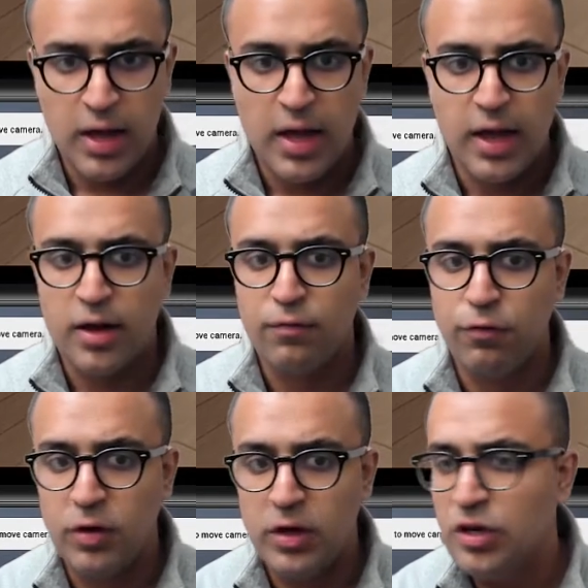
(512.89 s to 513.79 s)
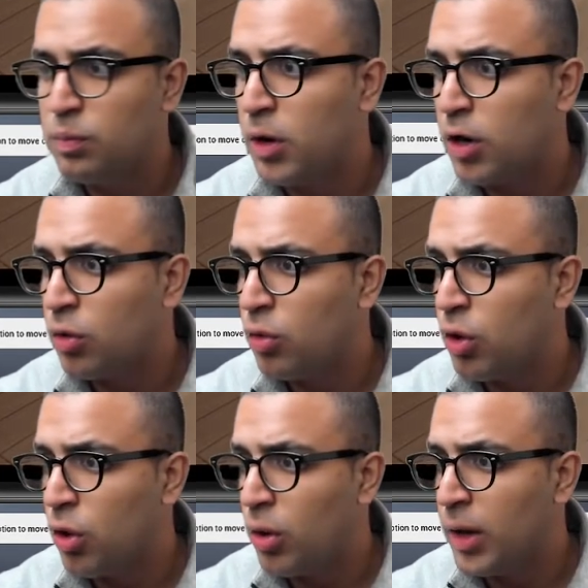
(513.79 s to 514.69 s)
And for each barcode,
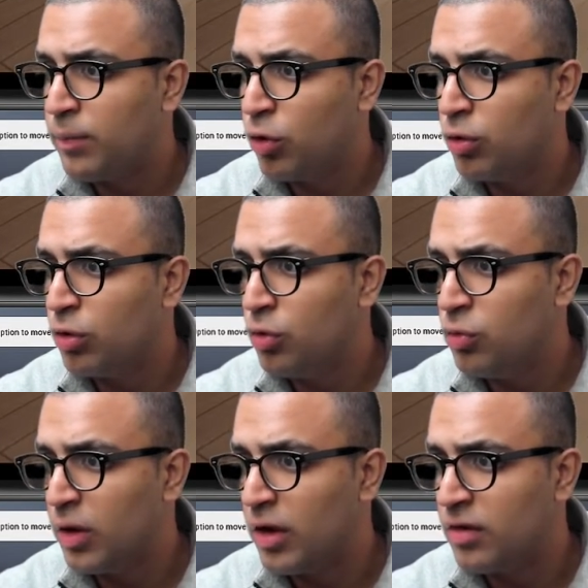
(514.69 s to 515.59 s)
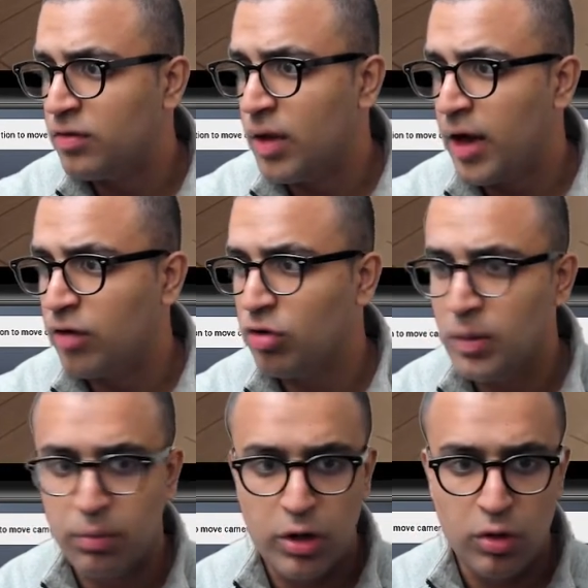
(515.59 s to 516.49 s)
all I'm going to do is actually
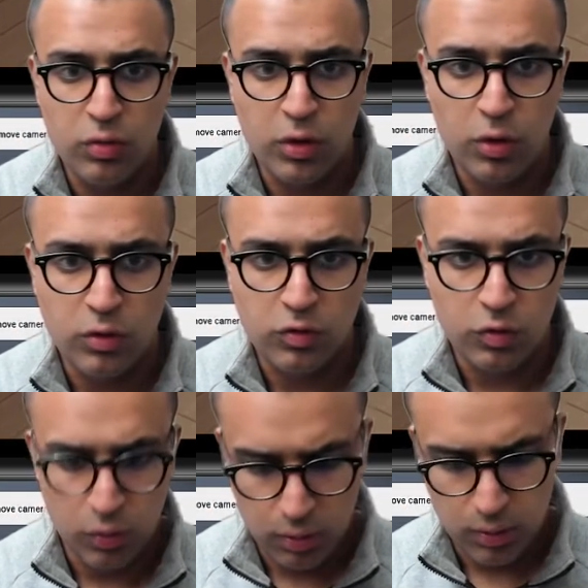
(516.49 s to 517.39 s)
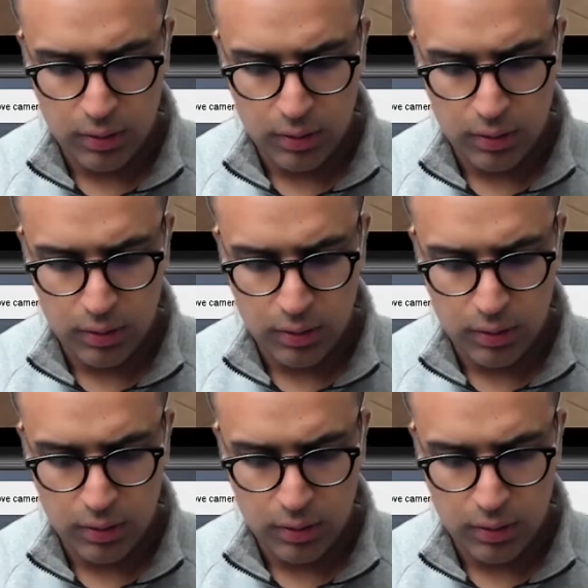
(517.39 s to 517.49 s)
print to the console.